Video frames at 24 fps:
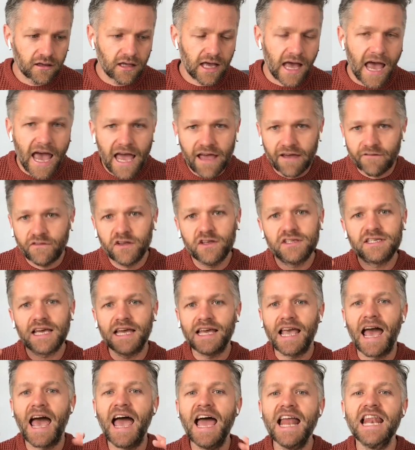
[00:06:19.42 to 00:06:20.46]
if you take
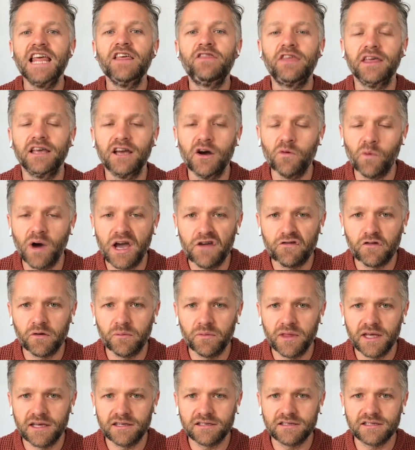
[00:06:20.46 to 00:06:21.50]
anything away from
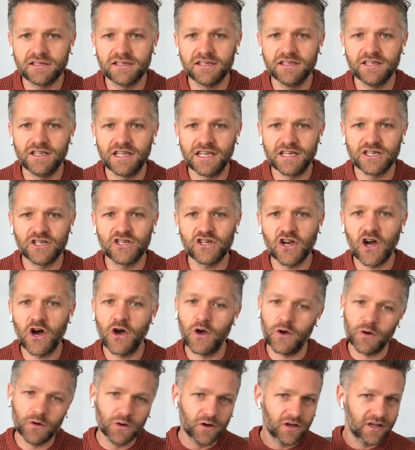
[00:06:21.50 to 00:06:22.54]
this
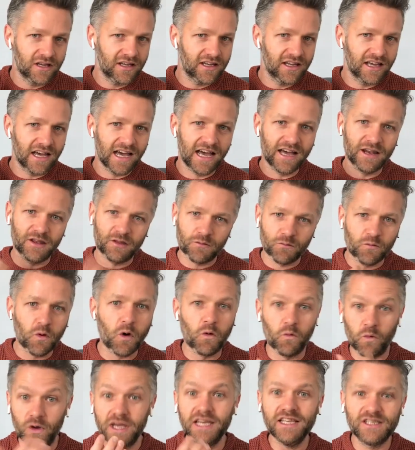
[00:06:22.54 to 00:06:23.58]
show, and
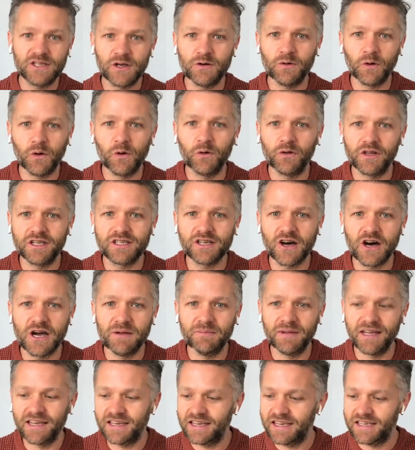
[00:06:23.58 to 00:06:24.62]
what we do all the time,
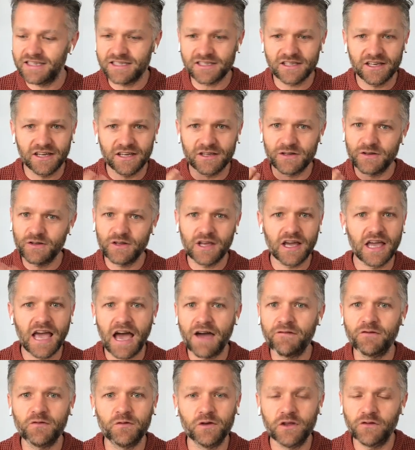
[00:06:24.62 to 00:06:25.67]
Nick, is that
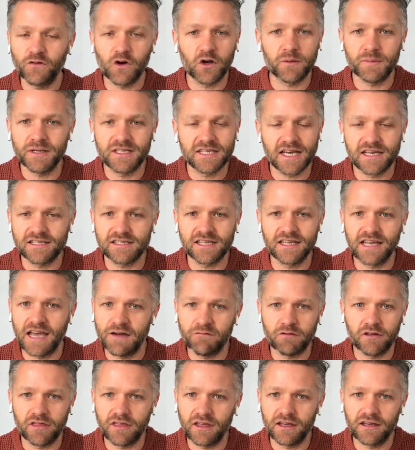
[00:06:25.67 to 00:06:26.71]
you've got to be testing
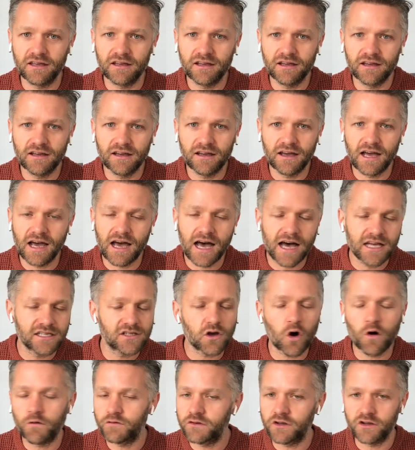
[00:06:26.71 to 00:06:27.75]
everything as
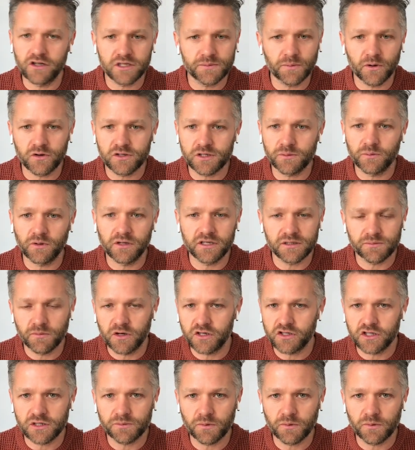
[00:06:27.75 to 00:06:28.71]
often as possible, as much as